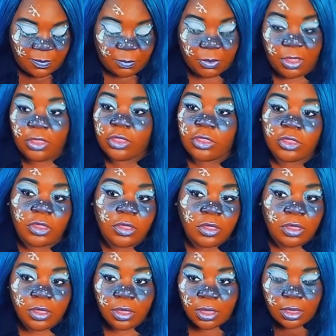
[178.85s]
brush,
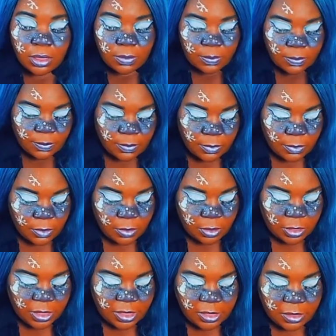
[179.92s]

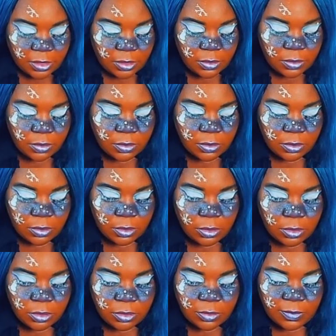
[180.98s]
like
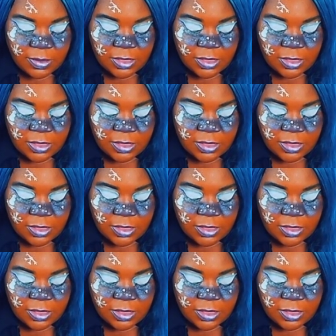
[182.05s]
doing